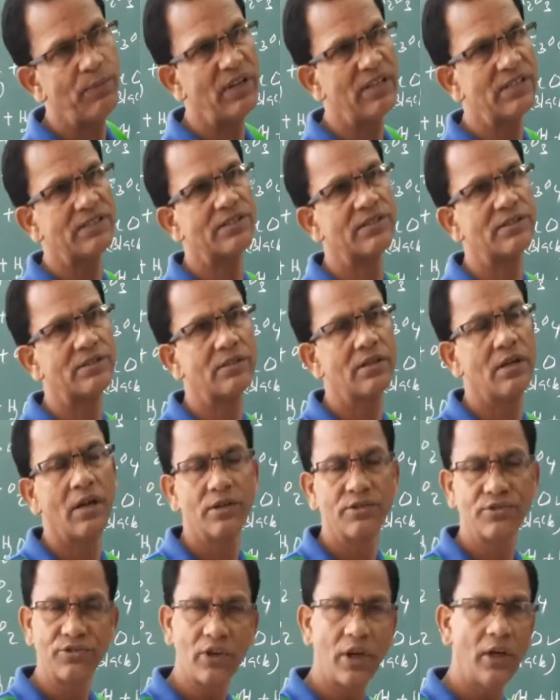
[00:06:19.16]
base,
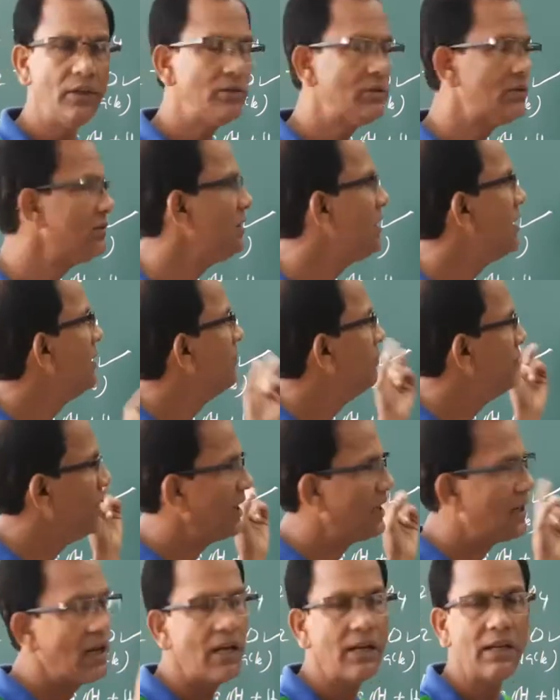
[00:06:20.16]
salt,
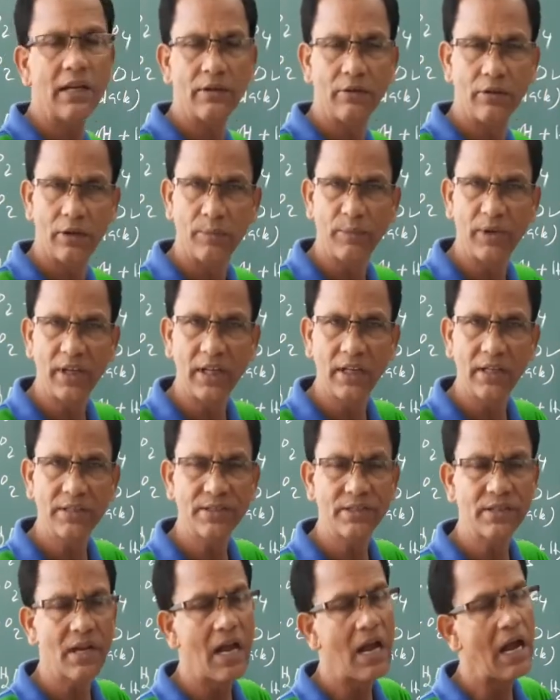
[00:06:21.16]
metal and
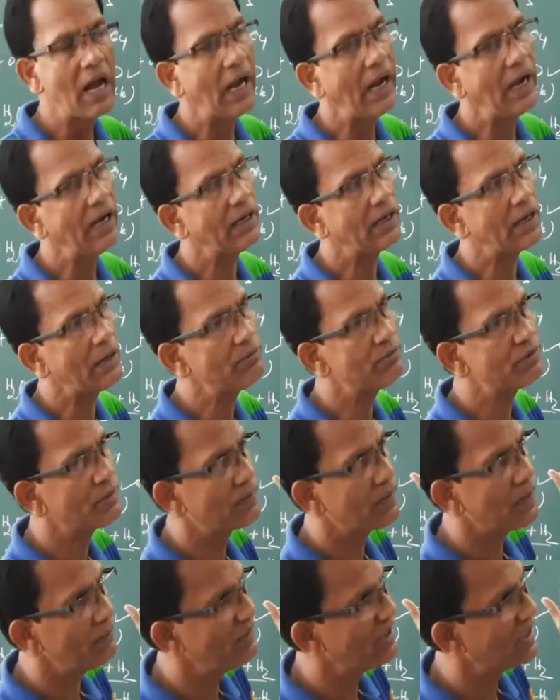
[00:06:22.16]
non-metals, and types
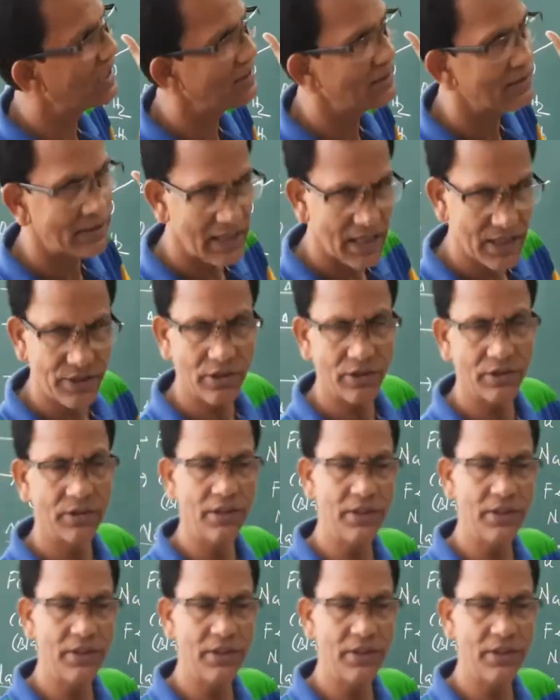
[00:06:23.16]
of chemical reaction.